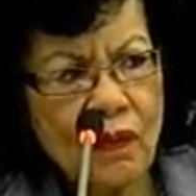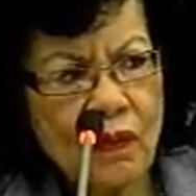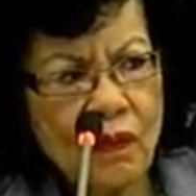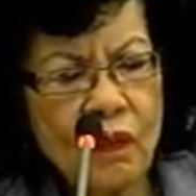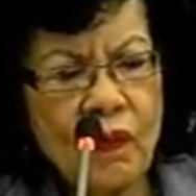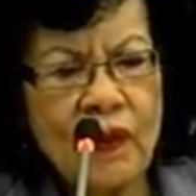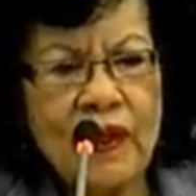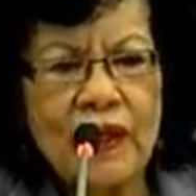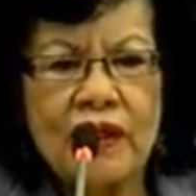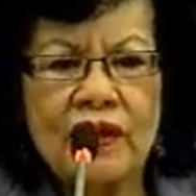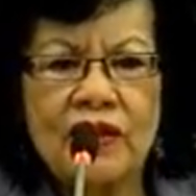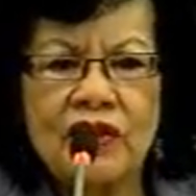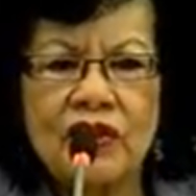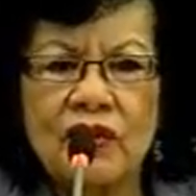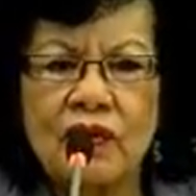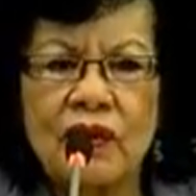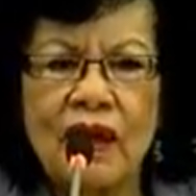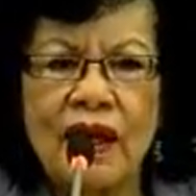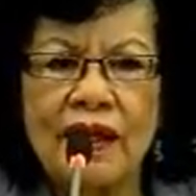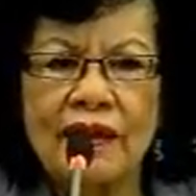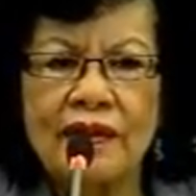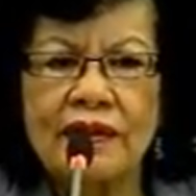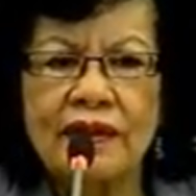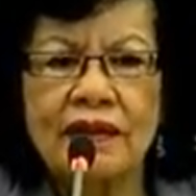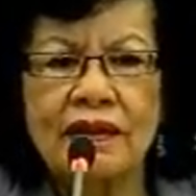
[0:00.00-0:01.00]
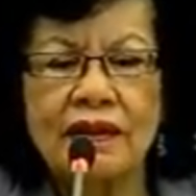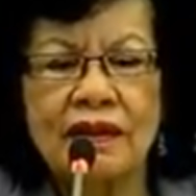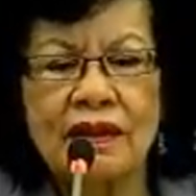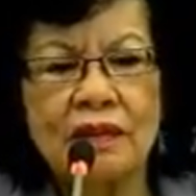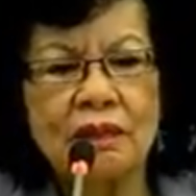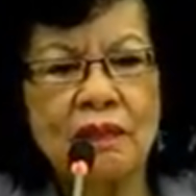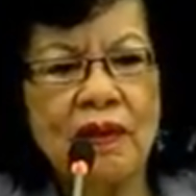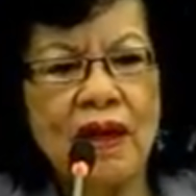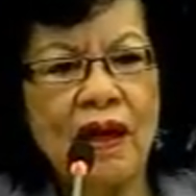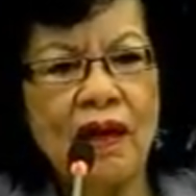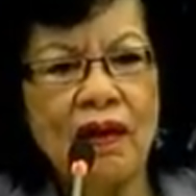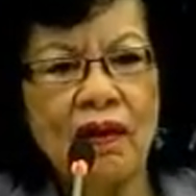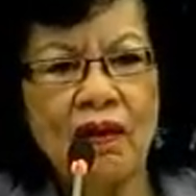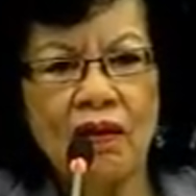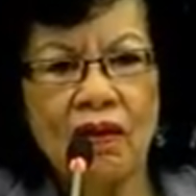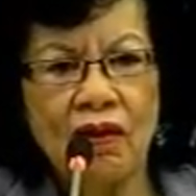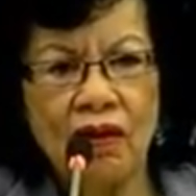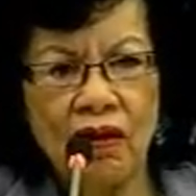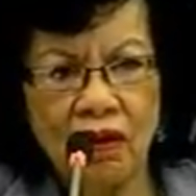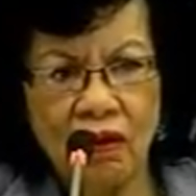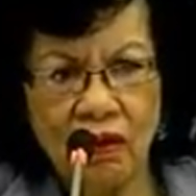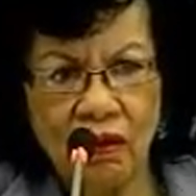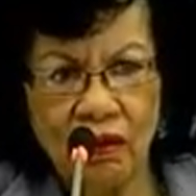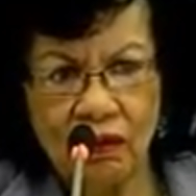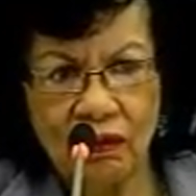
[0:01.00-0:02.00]
We try to keep
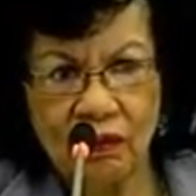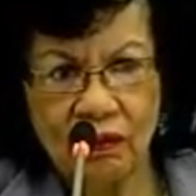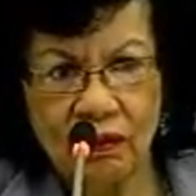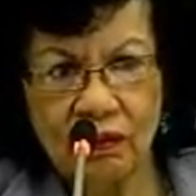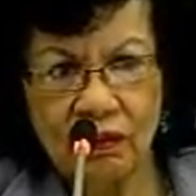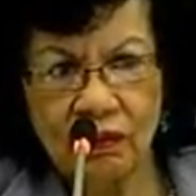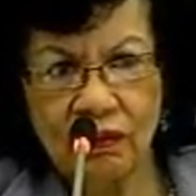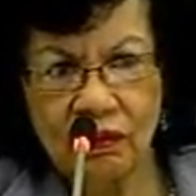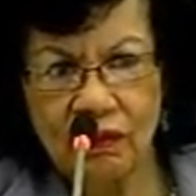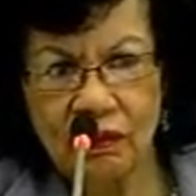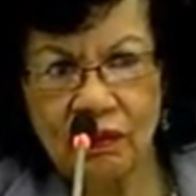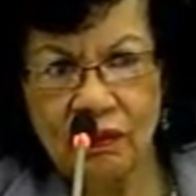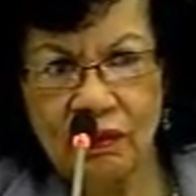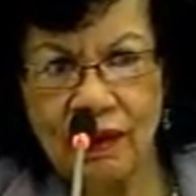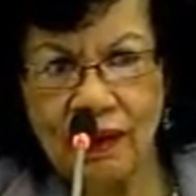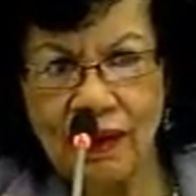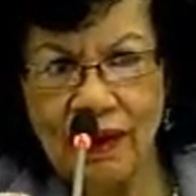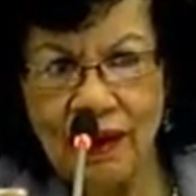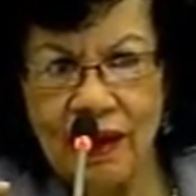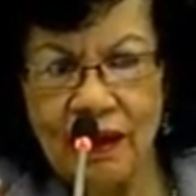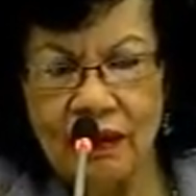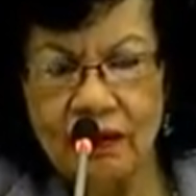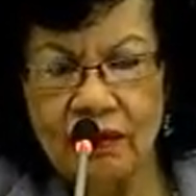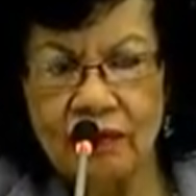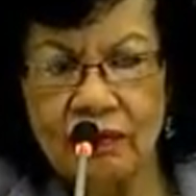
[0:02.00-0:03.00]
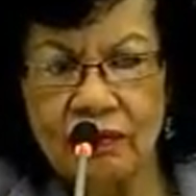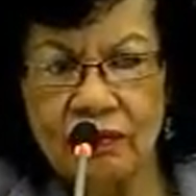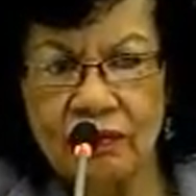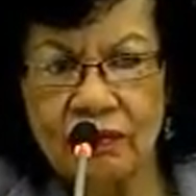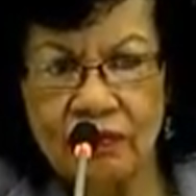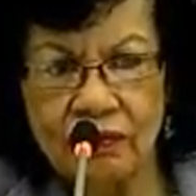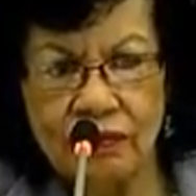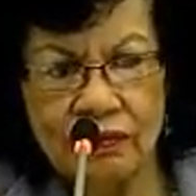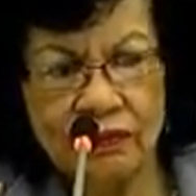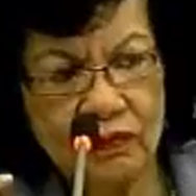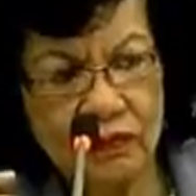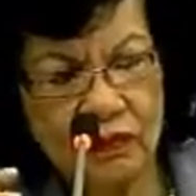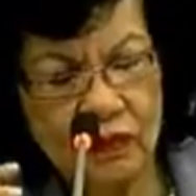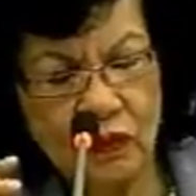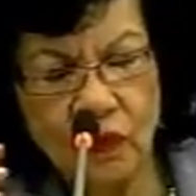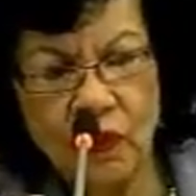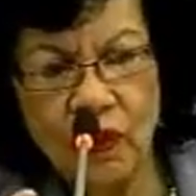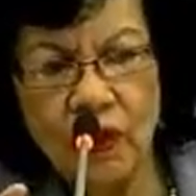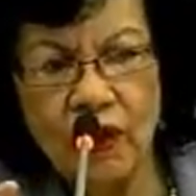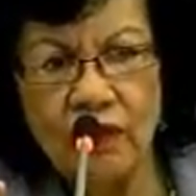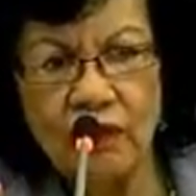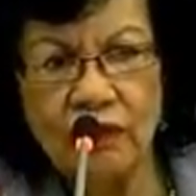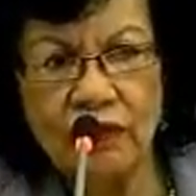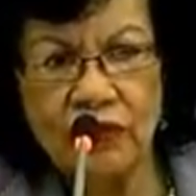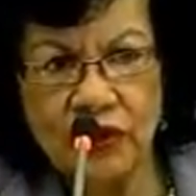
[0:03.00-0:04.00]
alcohol out of the
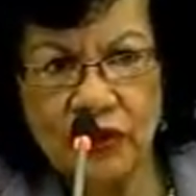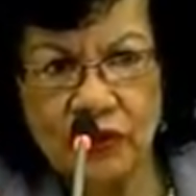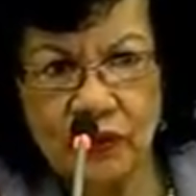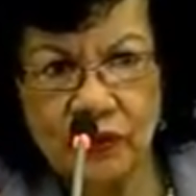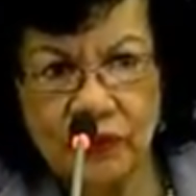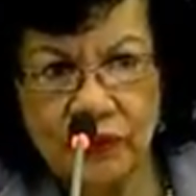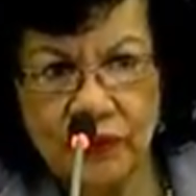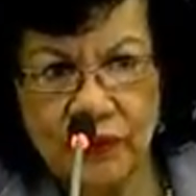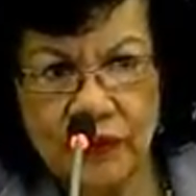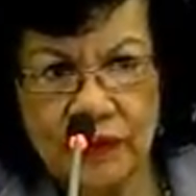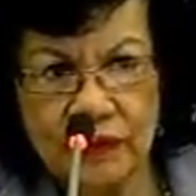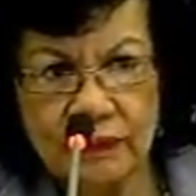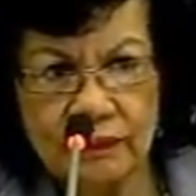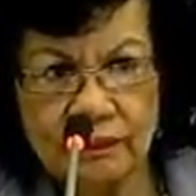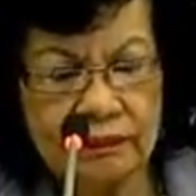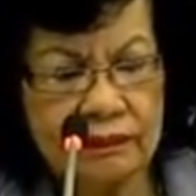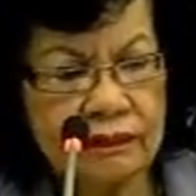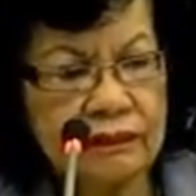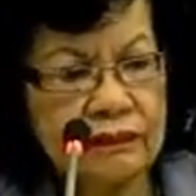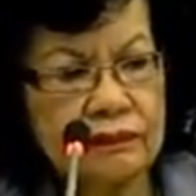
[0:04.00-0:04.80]
way of children.